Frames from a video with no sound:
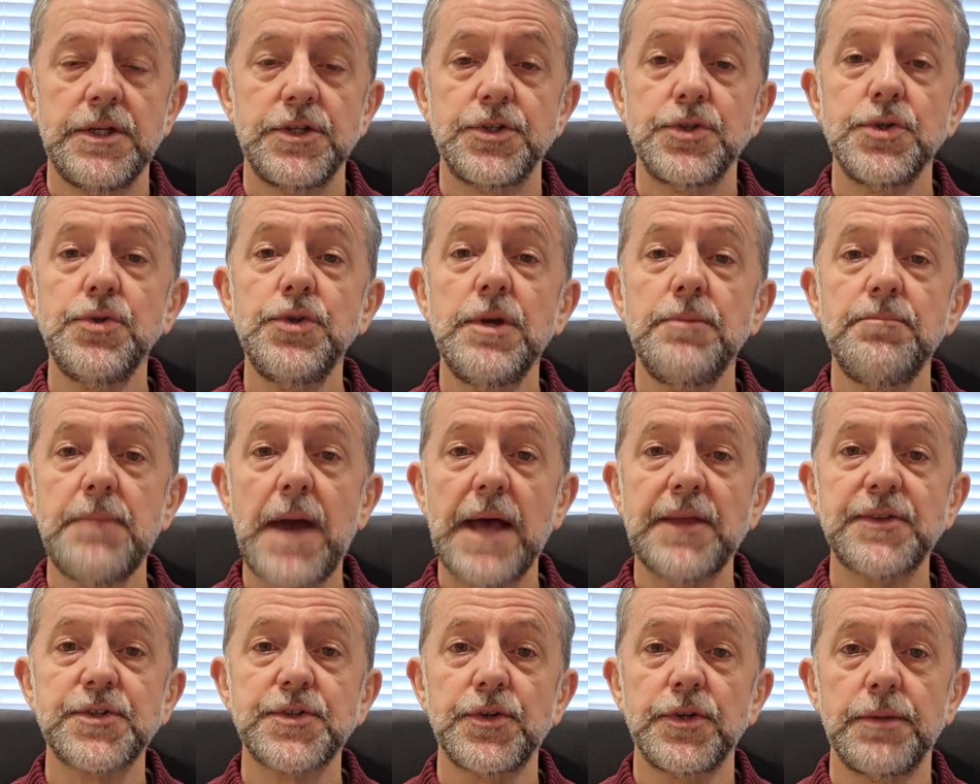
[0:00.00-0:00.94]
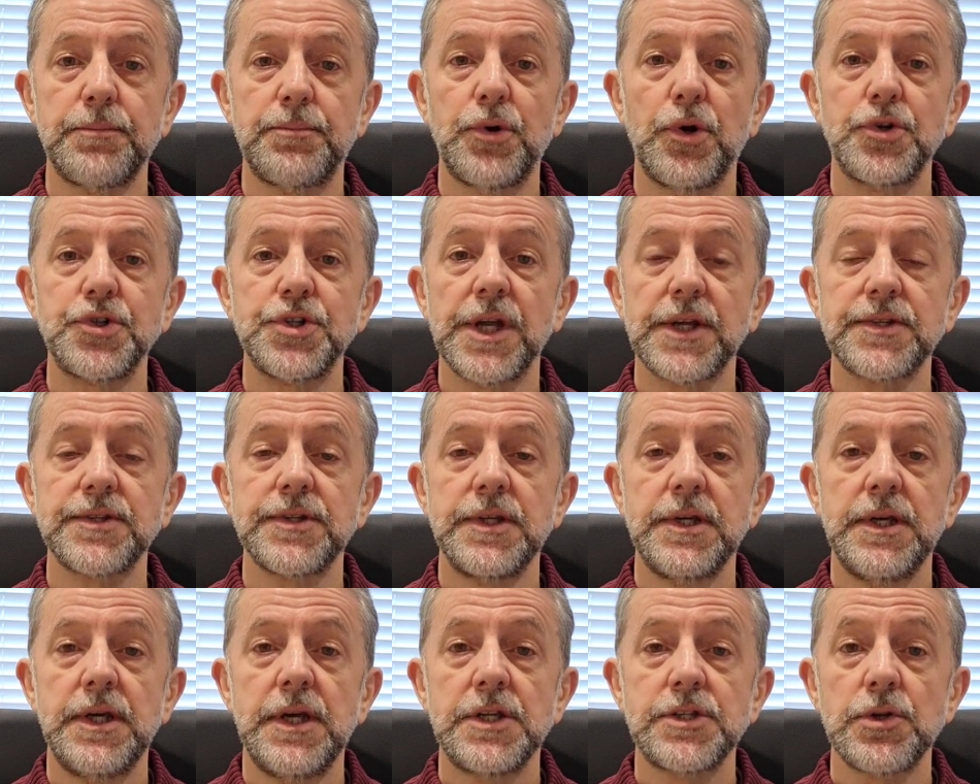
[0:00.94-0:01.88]
Do your maths on the project.
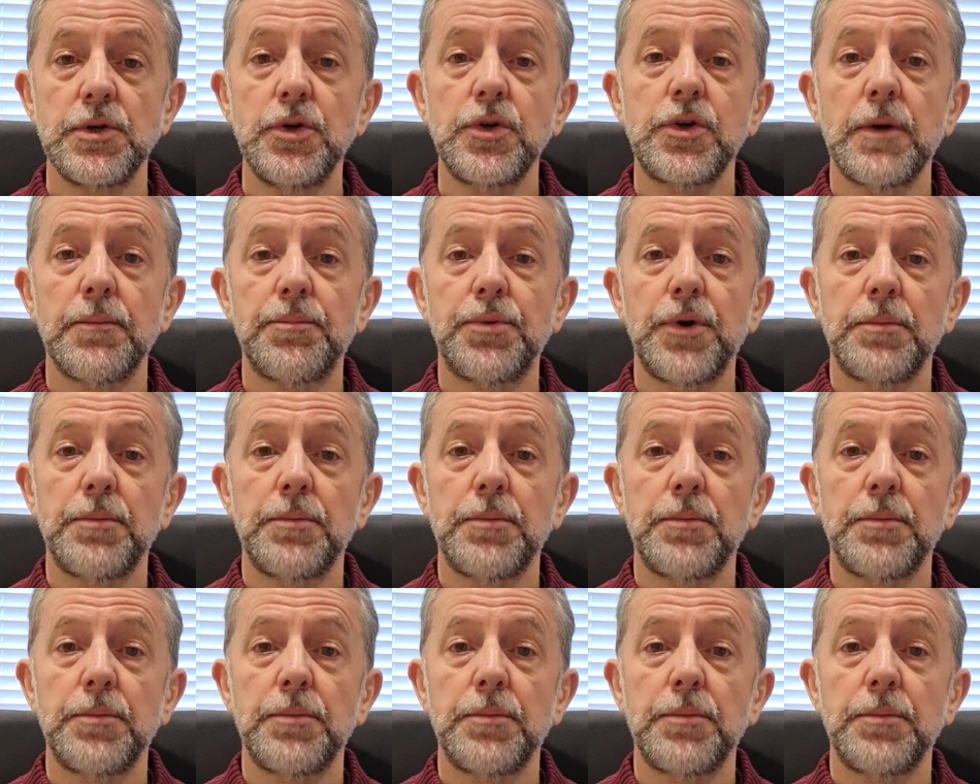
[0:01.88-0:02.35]
So look at